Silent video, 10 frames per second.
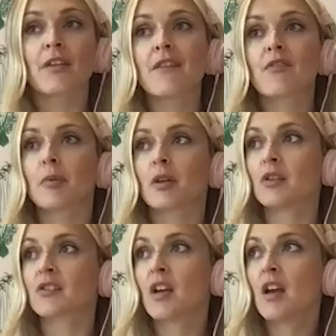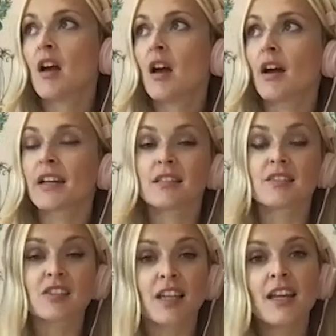ever, because I can
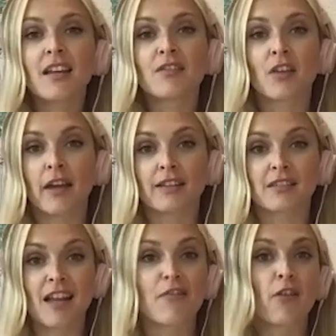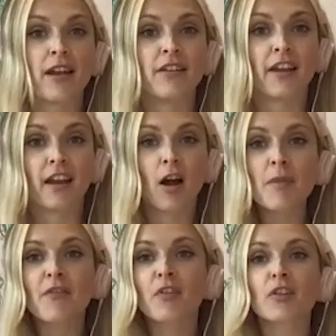see that it's never ending. I'm
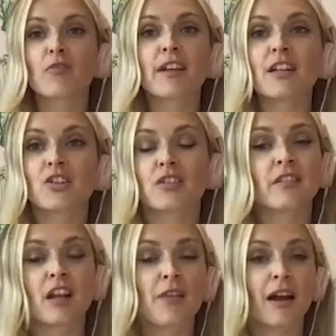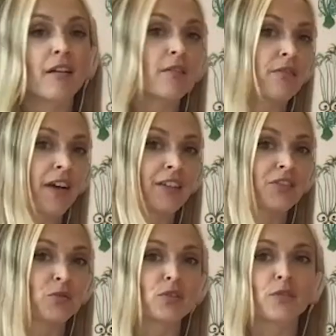never going to reach, you know, that
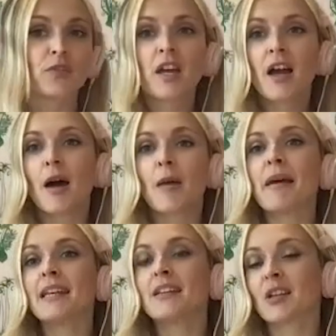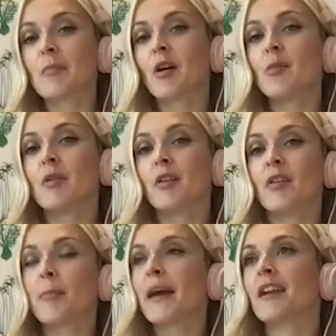sort of amazing moment,
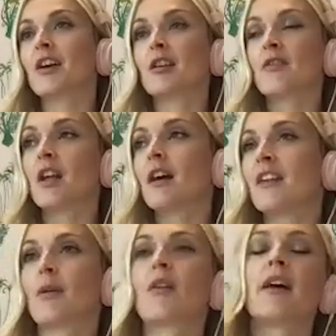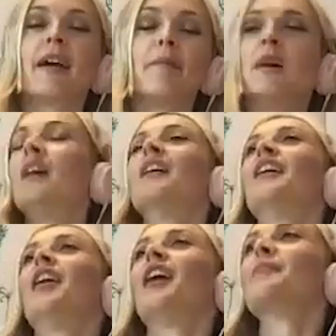the pinnacle of life, where I
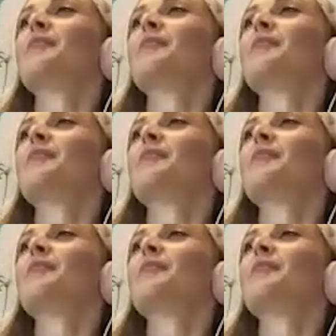am